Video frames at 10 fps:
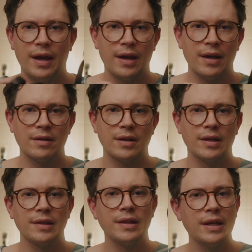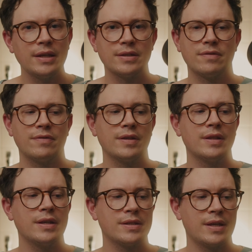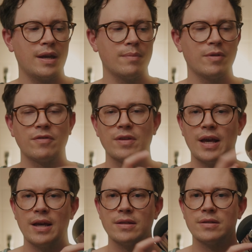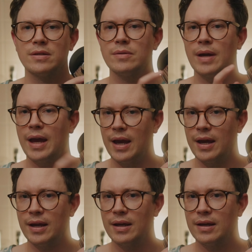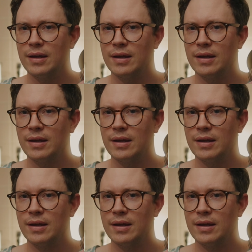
and at least for this camera, for the S2A,